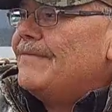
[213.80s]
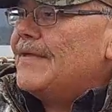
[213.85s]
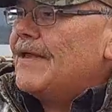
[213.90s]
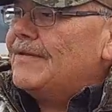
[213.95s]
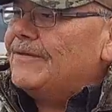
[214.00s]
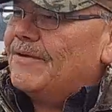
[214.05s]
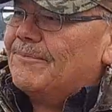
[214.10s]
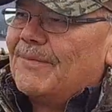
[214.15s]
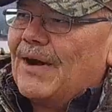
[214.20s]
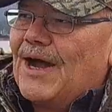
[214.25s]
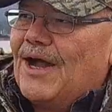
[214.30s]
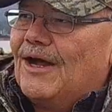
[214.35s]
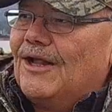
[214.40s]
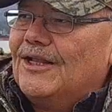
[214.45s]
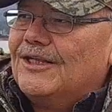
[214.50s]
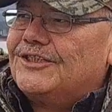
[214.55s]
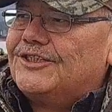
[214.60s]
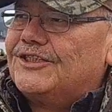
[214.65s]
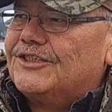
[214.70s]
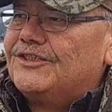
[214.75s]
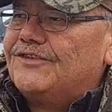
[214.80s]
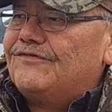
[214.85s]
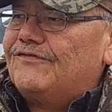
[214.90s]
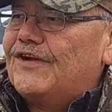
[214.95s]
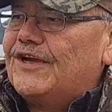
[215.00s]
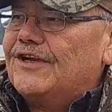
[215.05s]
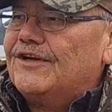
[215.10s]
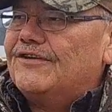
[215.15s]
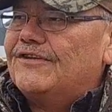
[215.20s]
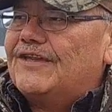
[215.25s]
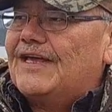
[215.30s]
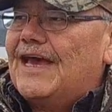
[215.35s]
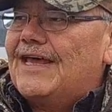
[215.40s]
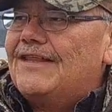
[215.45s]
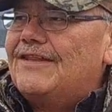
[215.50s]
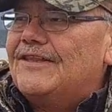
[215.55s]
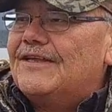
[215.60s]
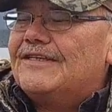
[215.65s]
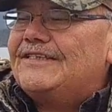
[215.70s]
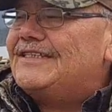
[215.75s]
the biologists figure
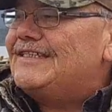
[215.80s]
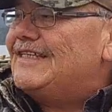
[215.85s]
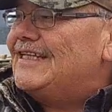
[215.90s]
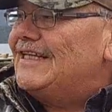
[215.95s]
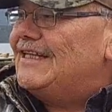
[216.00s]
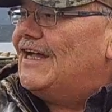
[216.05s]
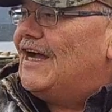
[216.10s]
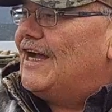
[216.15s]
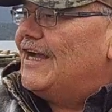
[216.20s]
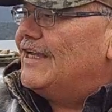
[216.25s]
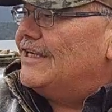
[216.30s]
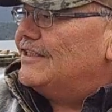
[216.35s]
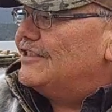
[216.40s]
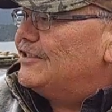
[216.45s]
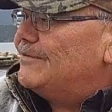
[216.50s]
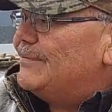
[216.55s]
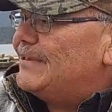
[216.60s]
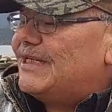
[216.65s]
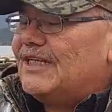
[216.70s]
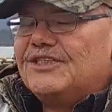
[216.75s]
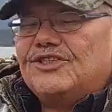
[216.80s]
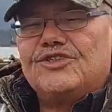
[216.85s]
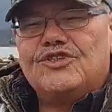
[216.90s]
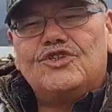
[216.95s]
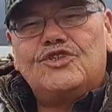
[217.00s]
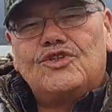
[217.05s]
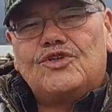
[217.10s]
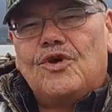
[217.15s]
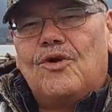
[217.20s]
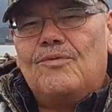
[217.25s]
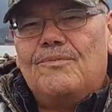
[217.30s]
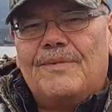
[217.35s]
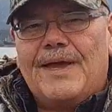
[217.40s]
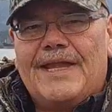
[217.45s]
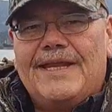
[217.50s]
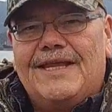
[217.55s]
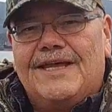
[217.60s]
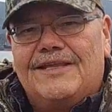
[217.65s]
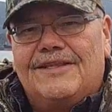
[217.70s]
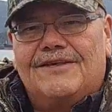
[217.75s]
that the sea lions, because there's so
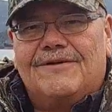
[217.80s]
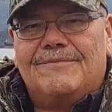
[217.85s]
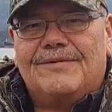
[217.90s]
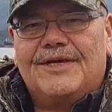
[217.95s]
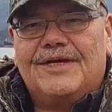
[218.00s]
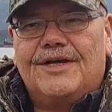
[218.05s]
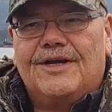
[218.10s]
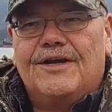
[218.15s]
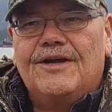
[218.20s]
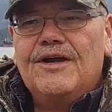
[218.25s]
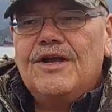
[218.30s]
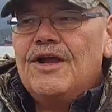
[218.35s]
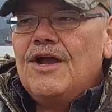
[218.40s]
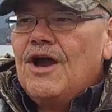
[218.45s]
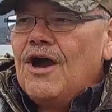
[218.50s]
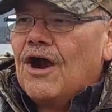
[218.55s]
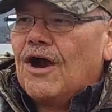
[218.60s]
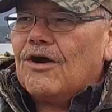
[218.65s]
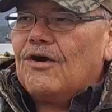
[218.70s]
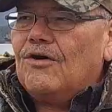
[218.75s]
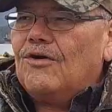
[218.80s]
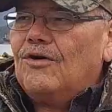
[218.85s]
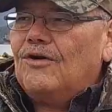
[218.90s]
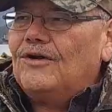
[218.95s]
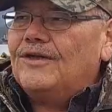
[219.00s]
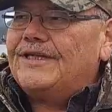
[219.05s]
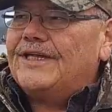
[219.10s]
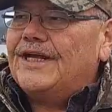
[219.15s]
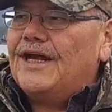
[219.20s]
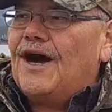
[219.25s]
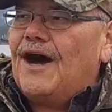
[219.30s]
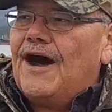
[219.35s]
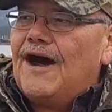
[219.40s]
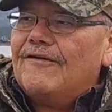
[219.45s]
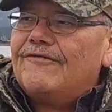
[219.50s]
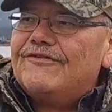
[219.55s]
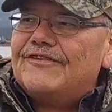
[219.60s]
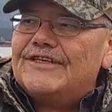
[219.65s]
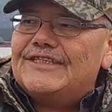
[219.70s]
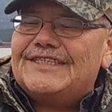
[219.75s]
many of them here, are holding off
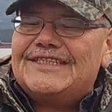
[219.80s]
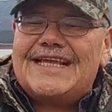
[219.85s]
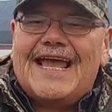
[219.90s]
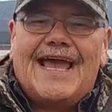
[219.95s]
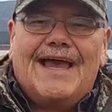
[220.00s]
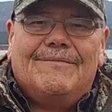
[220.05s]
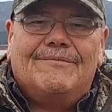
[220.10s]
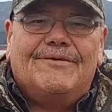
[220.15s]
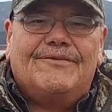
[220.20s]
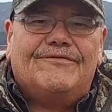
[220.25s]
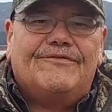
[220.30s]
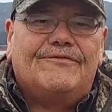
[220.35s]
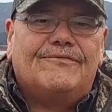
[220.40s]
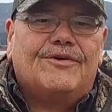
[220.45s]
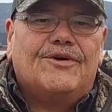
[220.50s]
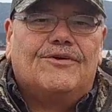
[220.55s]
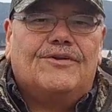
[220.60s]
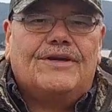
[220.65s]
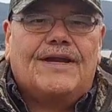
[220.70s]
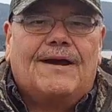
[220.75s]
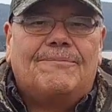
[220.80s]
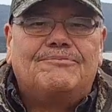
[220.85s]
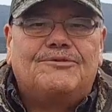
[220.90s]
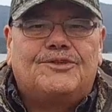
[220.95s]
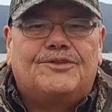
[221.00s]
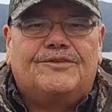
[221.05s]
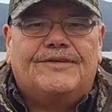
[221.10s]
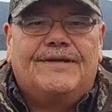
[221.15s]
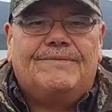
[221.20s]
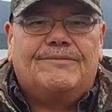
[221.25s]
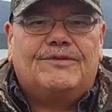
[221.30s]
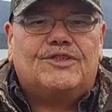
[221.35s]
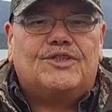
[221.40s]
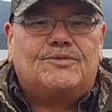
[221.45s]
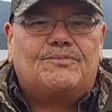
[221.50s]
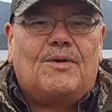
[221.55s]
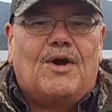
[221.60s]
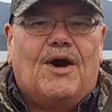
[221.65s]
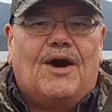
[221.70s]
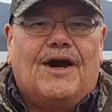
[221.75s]
the salmon from going upstream to
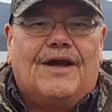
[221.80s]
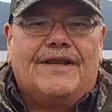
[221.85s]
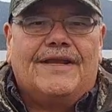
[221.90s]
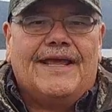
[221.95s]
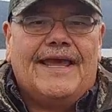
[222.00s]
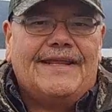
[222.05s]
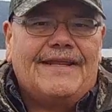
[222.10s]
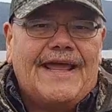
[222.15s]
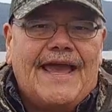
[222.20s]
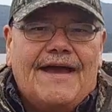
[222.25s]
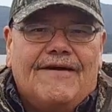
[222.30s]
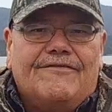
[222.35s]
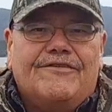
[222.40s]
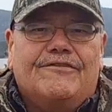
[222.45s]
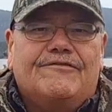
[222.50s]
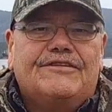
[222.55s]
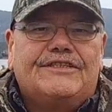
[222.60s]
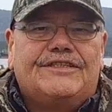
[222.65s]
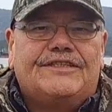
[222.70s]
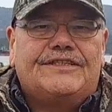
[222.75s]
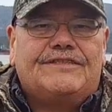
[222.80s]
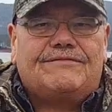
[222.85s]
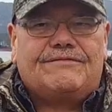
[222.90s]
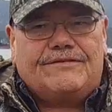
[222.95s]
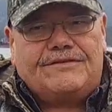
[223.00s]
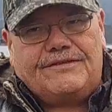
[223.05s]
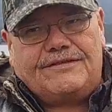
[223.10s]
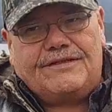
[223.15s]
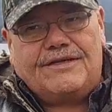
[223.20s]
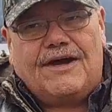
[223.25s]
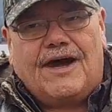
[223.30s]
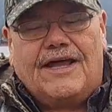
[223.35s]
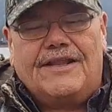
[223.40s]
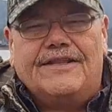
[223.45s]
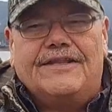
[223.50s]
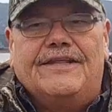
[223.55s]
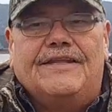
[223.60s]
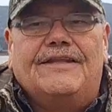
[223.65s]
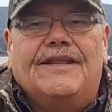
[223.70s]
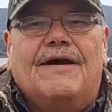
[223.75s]
spawn, and they haven't gotten
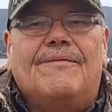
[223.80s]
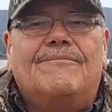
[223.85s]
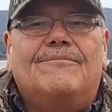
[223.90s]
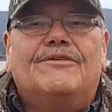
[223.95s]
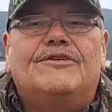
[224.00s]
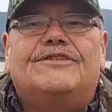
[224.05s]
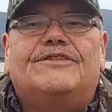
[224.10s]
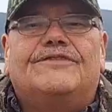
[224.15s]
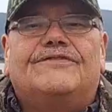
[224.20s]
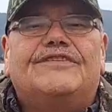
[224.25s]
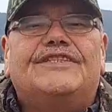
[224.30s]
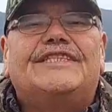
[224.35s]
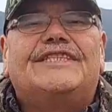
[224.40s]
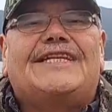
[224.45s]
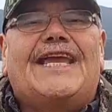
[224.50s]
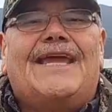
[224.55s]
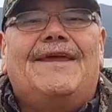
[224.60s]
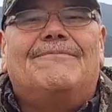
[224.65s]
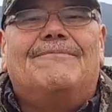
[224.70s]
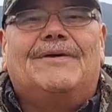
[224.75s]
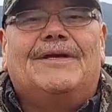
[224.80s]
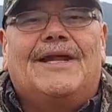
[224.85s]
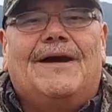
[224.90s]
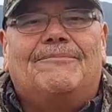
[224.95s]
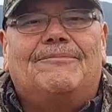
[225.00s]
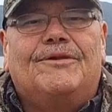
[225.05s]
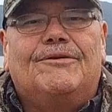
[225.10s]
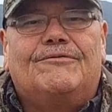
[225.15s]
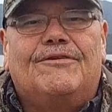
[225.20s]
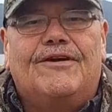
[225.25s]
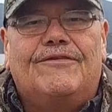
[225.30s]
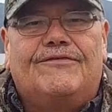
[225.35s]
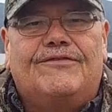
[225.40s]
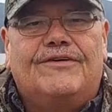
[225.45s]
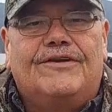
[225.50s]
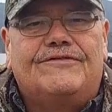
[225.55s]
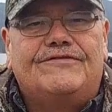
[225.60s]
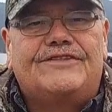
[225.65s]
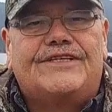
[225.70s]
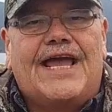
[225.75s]
the numbers of escapement up the
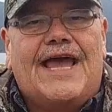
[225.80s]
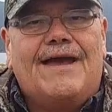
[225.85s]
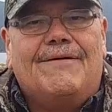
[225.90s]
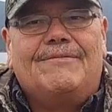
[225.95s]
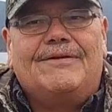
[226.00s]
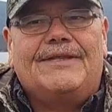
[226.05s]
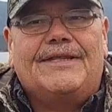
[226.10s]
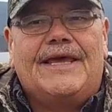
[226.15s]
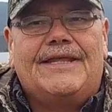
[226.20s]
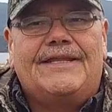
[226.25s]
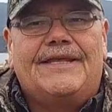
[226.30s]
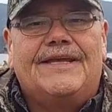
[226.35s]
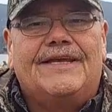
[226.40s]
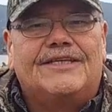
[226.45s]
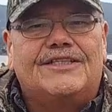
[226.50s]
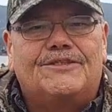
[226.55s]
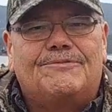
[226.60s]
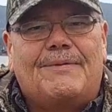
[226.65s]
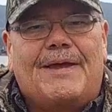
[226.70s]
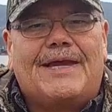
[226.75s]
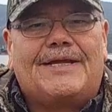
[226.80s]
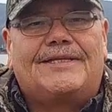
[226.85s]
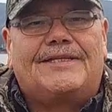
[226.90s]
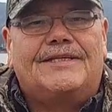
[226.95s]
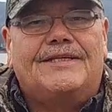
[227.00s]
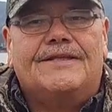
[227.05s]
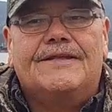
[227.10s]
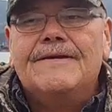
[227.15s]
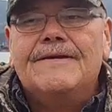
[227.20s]
river of salmon that they expected.